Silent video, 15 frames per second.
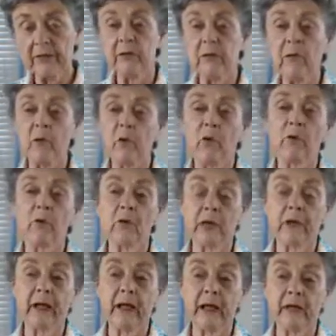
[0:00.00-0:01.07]
the more we're
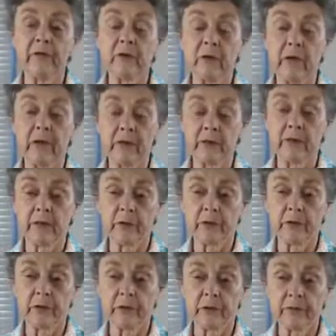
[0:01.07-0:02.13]
going to have organic
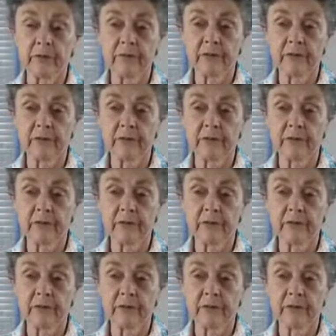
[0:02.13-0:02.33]
produce.